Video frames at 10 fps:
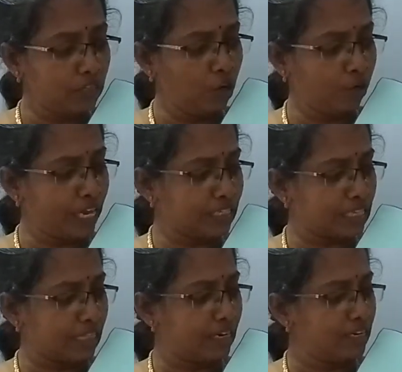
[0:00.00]
Okay,
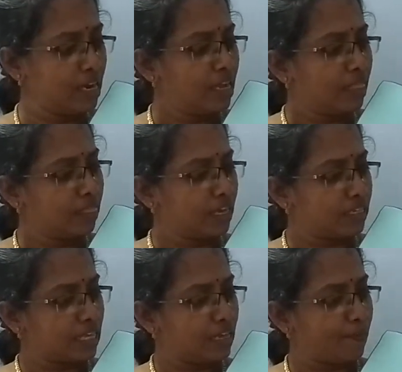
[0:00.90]
then
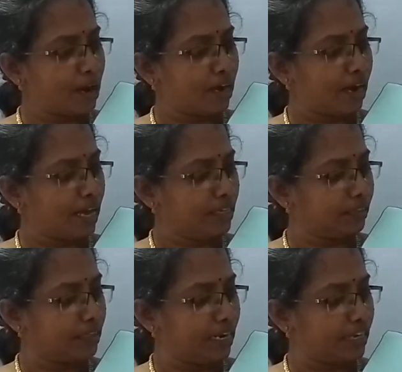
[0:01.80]
southern part
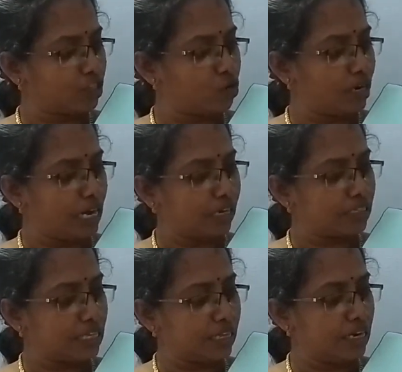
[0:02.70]
line. The next one
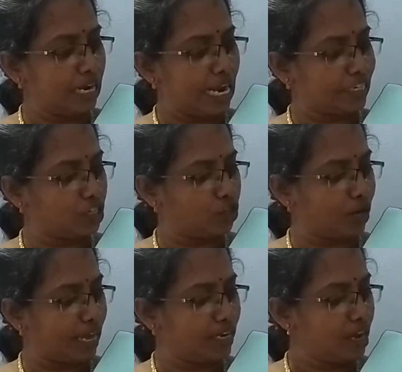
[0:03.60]
southern
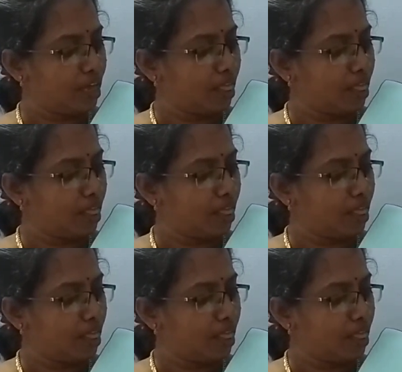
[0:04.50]
latitude line.